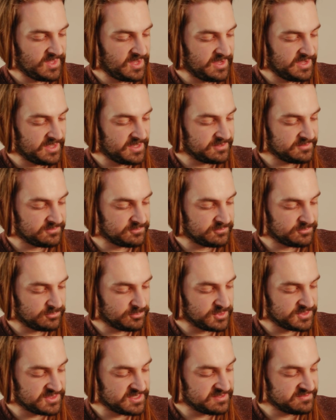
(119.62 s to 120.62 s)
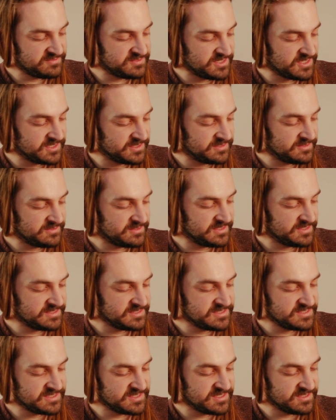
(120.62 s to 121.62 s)
And what they've done
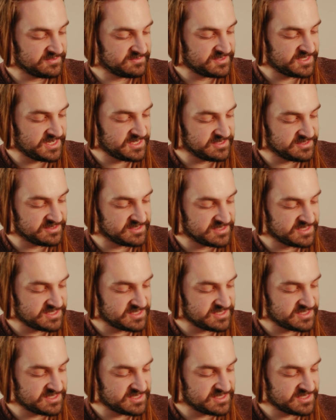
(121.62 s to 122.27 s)
is they've taken the